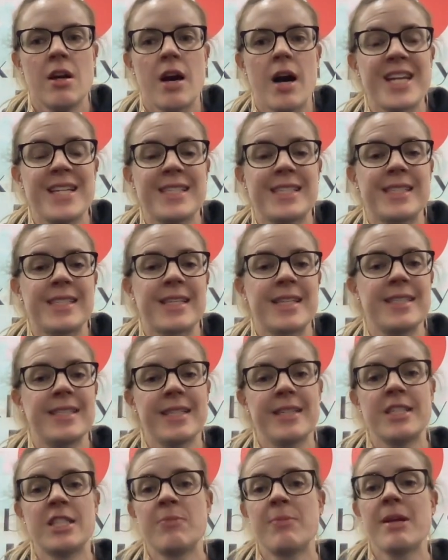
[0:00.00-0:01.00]
It's
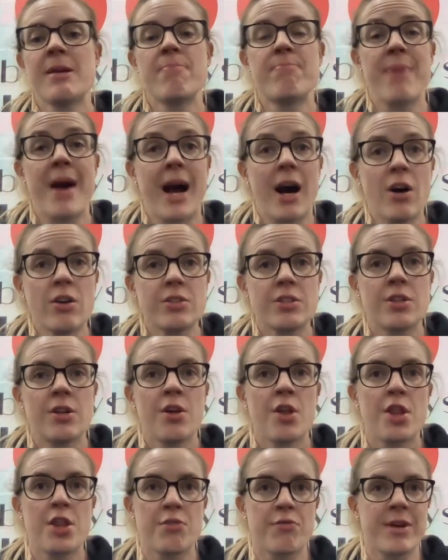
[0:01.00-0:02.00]
considered to be about
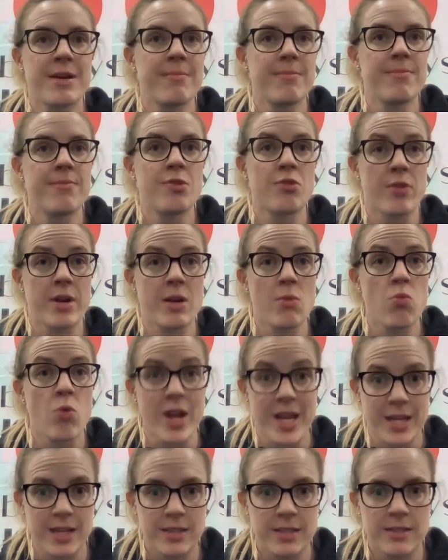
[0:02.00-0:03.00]
three
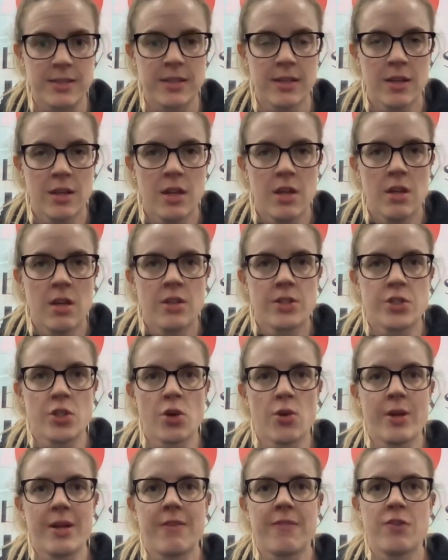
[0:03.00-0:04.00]
weeks. So
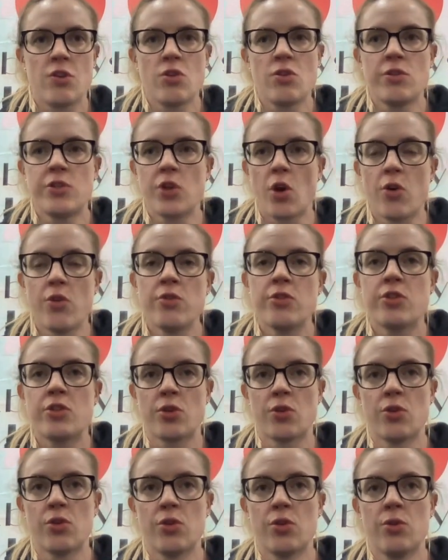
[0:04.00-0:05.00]
if
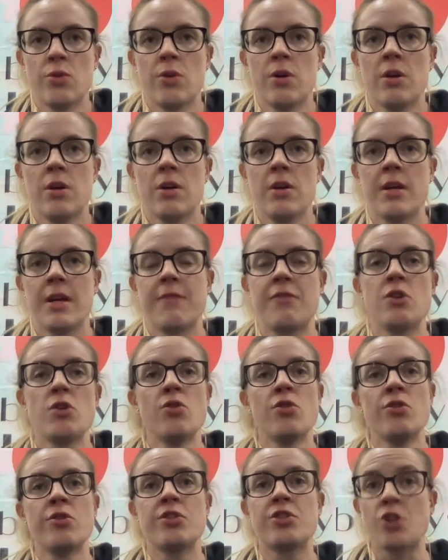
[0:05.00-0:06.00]

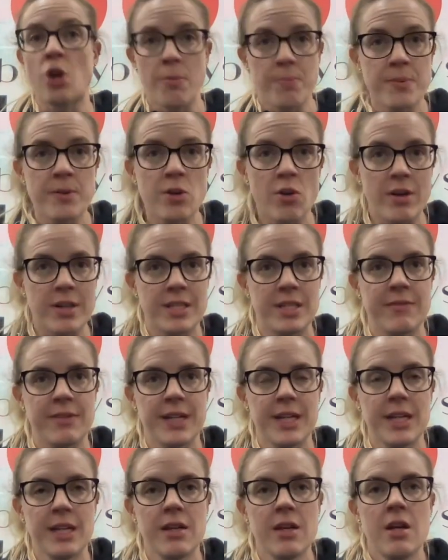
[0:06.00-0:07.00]
you stop your
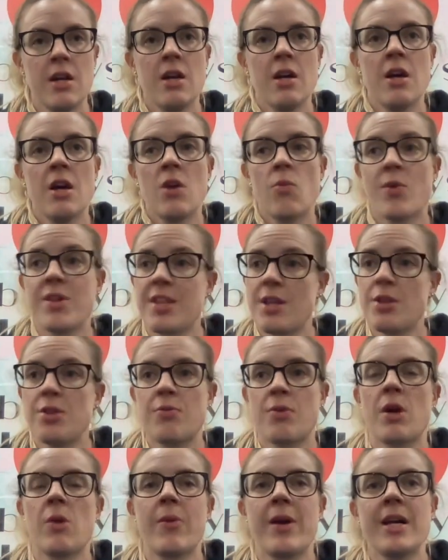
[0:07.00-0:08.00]
activity, within
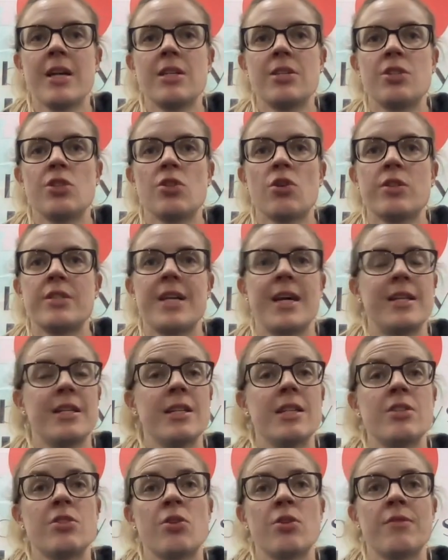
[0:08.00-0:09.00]
3 weeks, your tendon
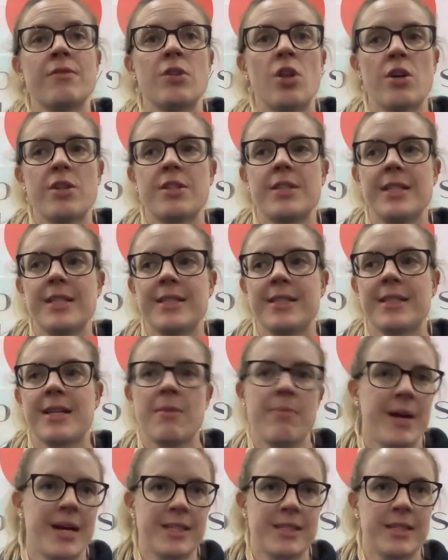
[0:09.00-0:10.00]
has sort of lost its
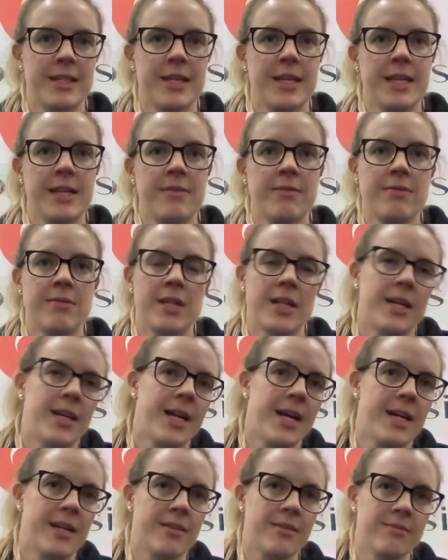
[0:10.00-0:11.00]
capacity that it
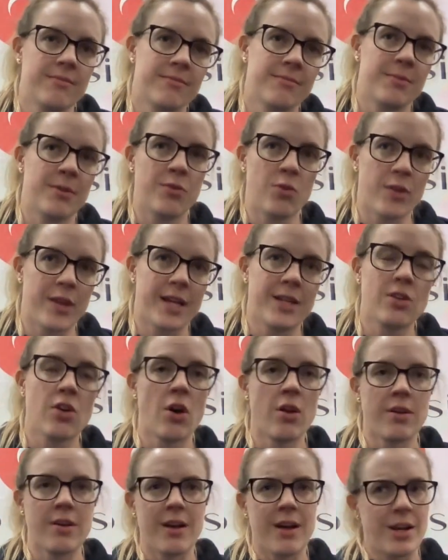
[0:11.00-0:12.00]
had before that.
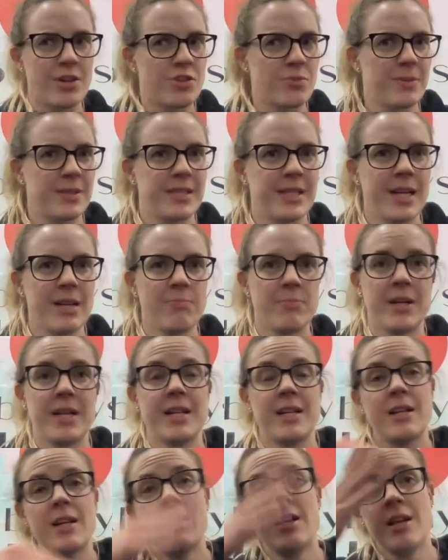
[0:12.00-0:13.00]
Not 100%, but
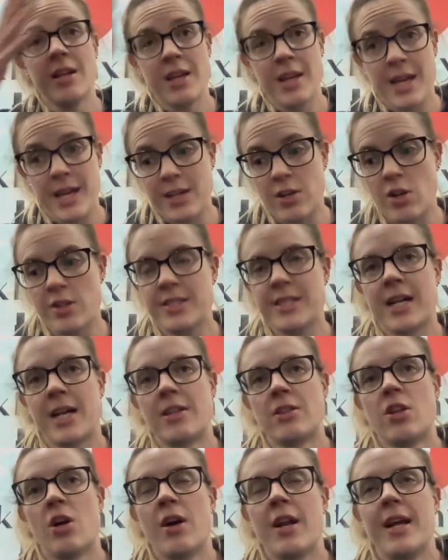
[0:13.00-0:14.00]
it goes down
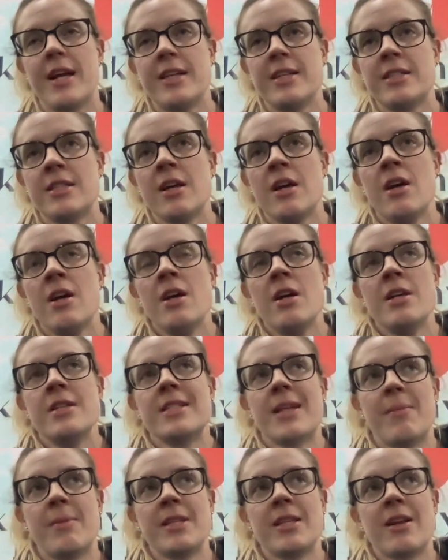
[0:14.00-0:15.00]
a lot. And
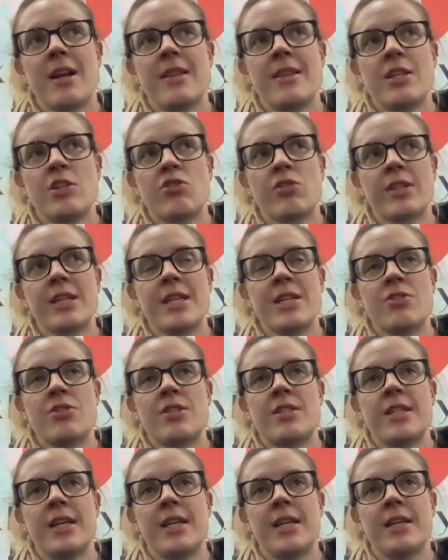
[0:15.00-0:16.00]
something that I think is really
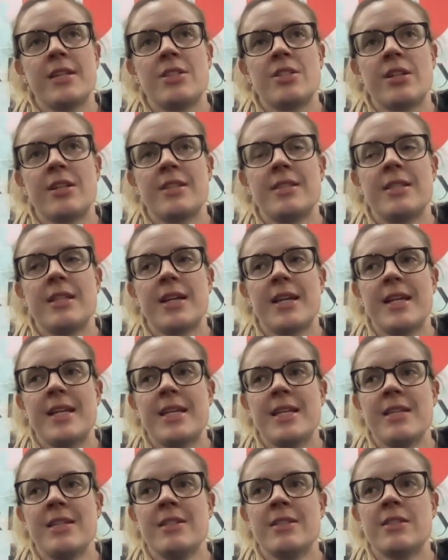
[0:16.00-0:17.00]
interesting to consider
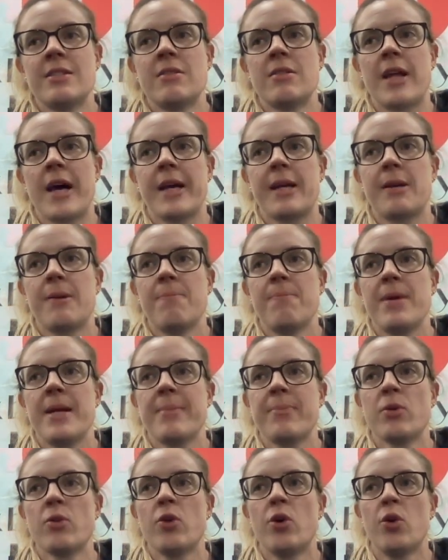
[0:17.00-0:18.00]
is like
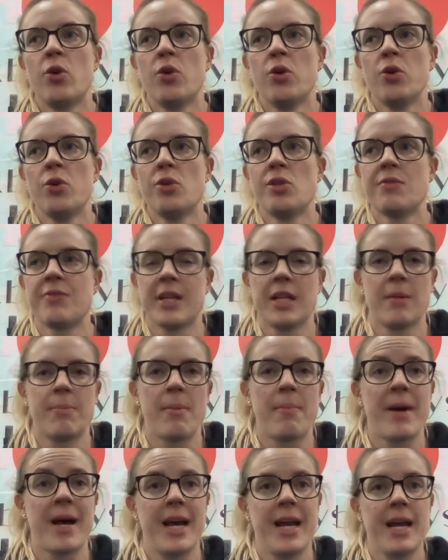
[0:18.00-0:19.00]
people who develop a
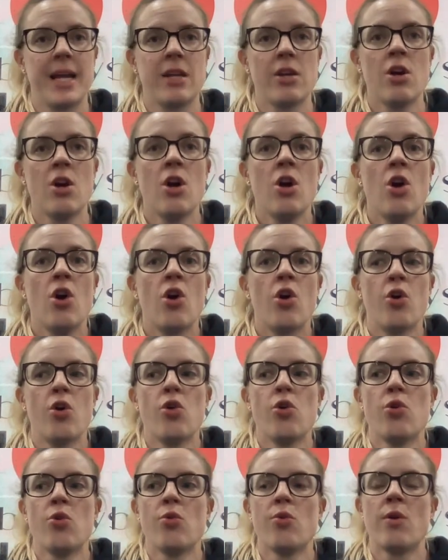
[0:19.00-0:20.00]
pain,
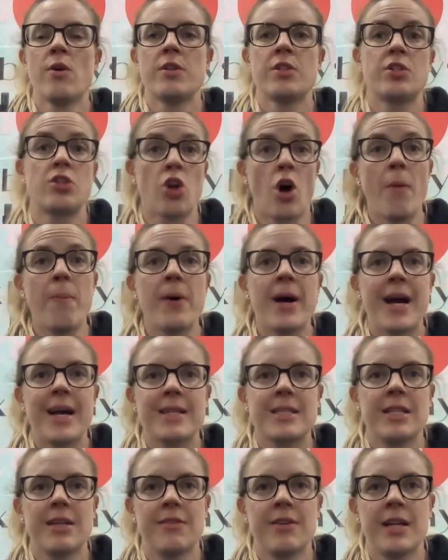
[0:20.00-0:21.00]
who stop
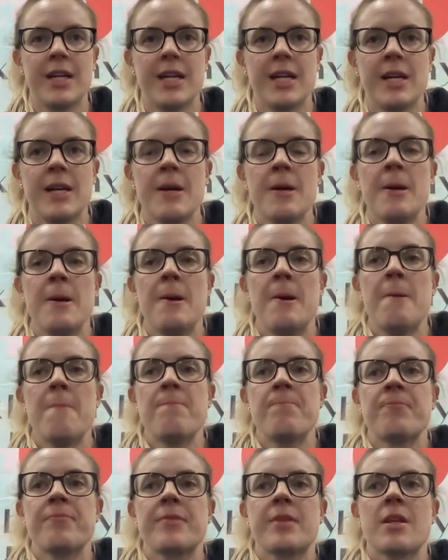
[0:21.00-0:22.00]
activity,
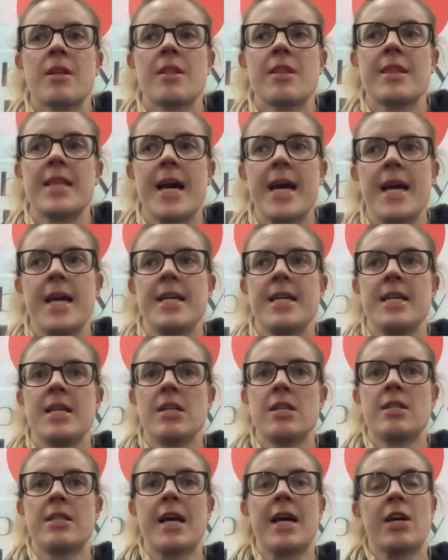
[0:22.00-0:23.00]

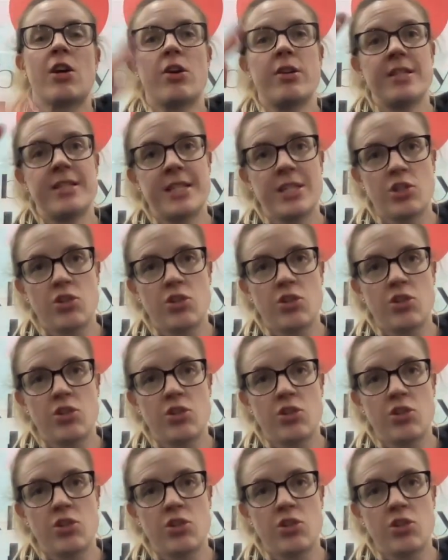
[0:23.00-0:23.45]
they're going to